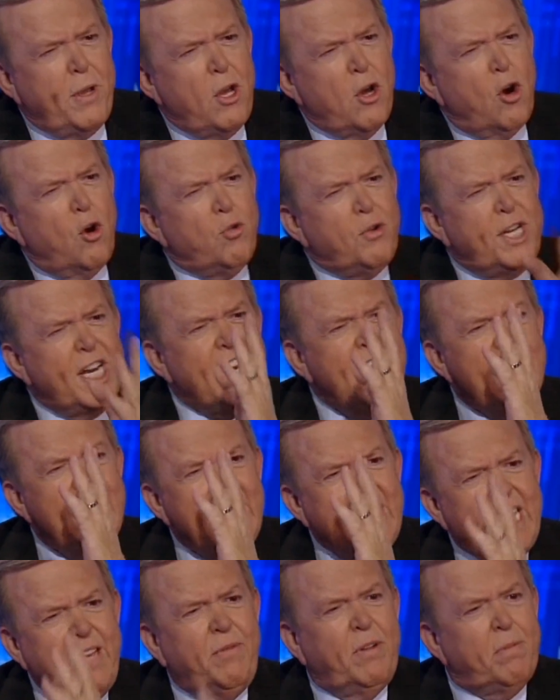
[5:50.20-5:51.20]
Rubio
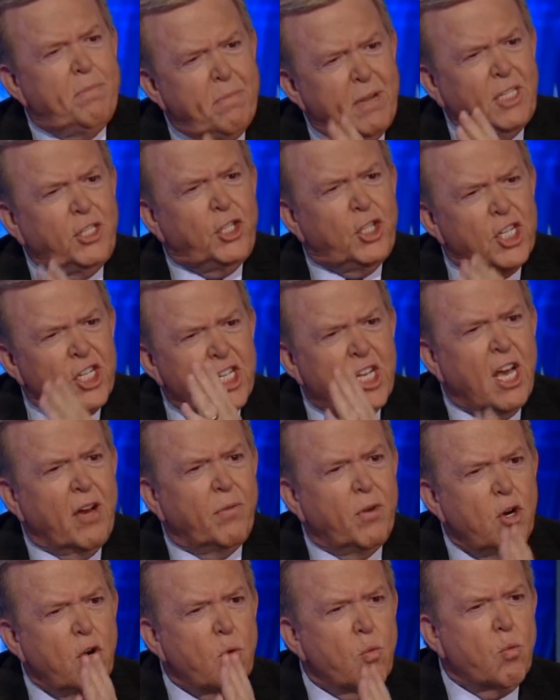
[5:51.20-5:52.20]
didn't even mention
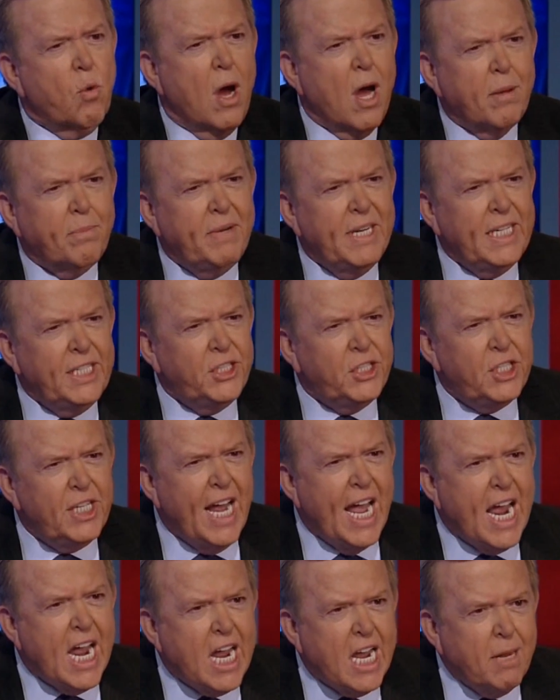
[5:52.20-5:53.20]
Governor Romney's
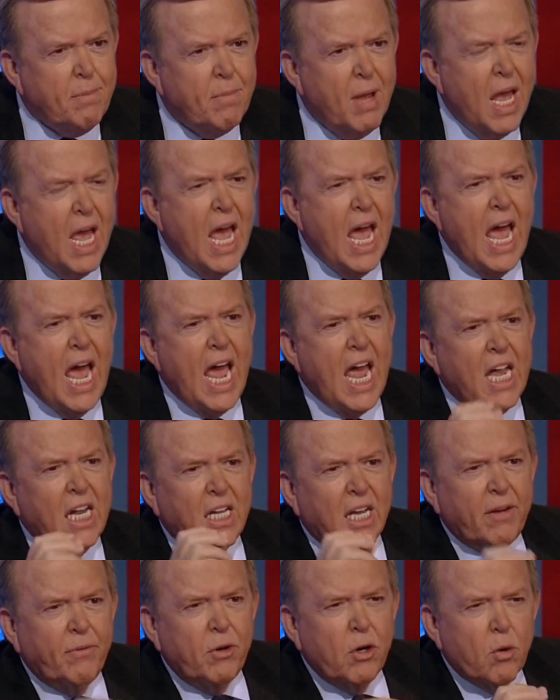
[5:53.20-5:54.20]
name,
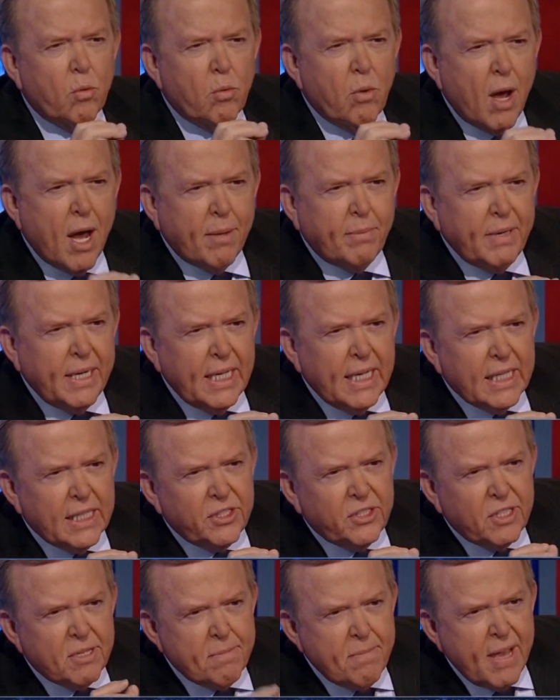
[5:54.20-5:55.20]
and Governor Romney
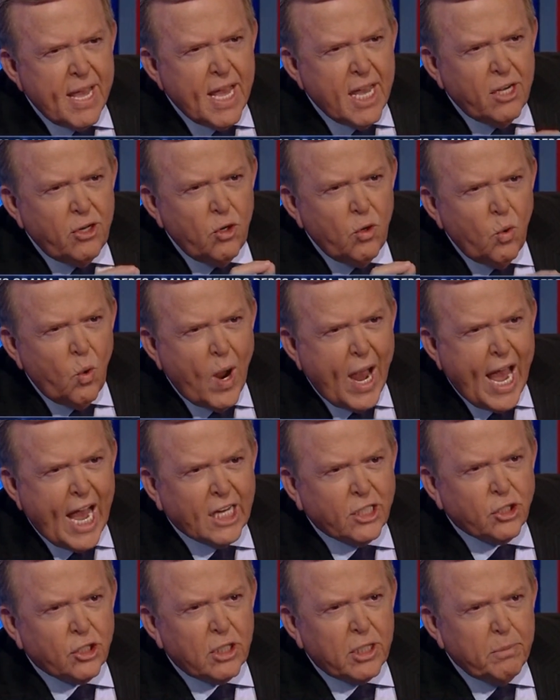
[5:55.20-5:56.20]
is the man who
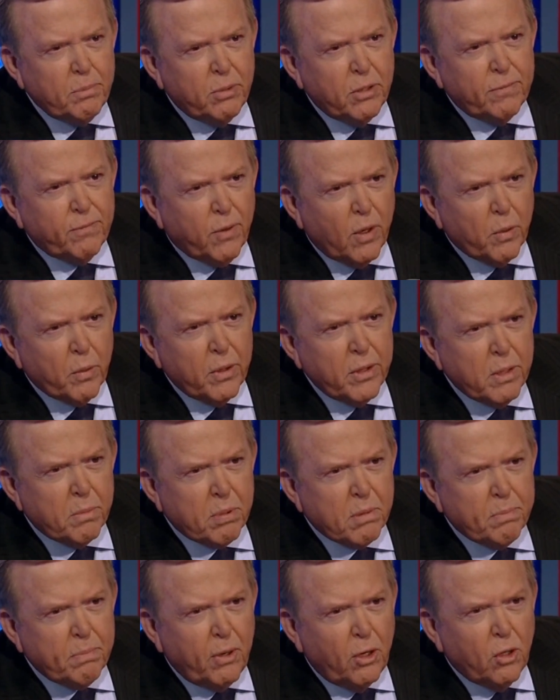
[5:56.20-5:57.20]
actually put forward the
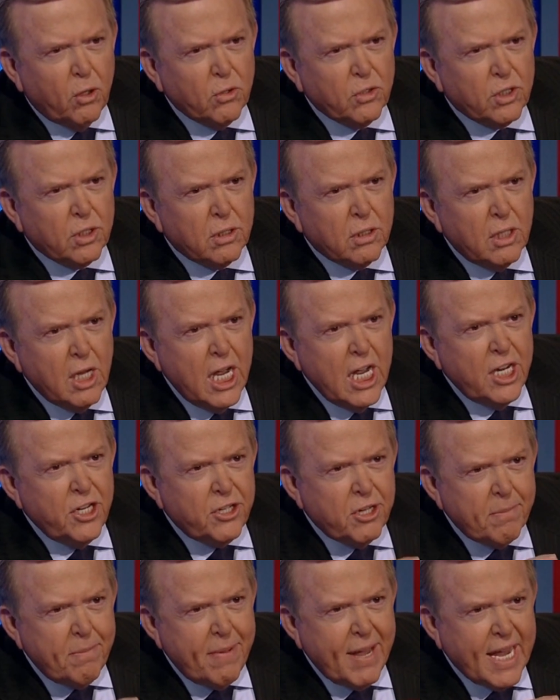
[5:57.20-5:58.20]
proposal
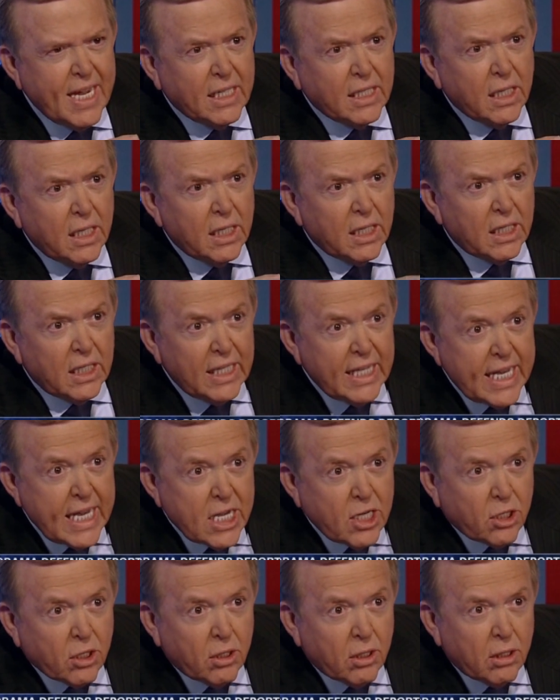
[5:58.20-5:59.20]
to make
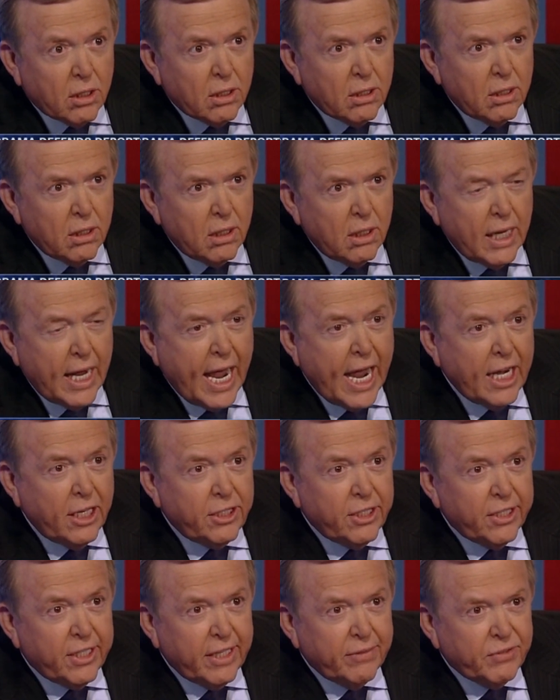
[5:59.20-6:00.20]
legal
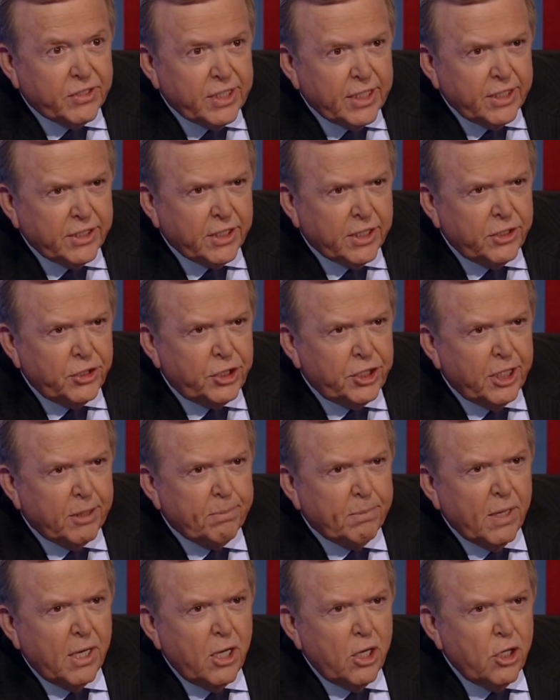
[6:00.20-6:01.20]
and to give
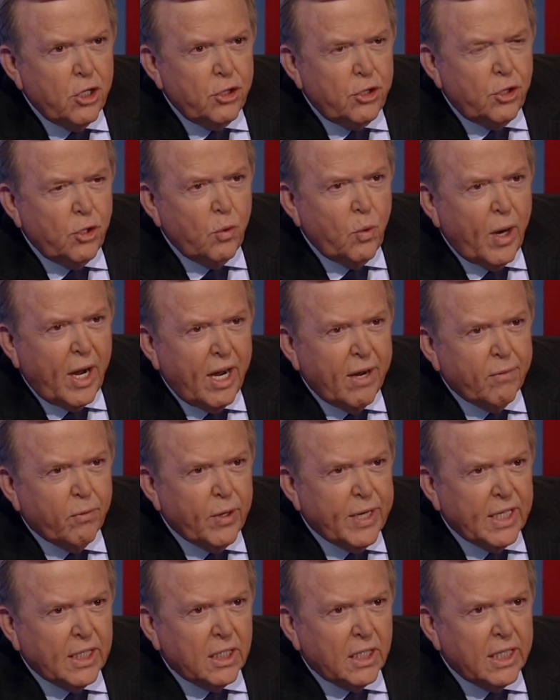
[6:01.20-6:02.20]
citizenship to
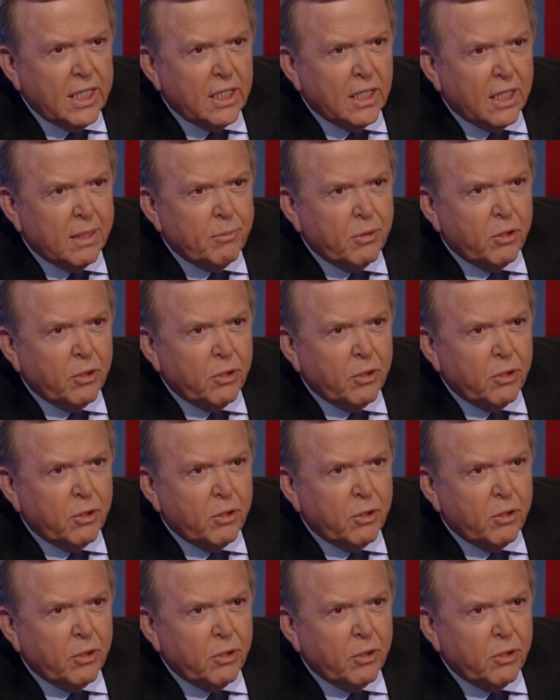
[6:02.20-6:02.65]
every illegal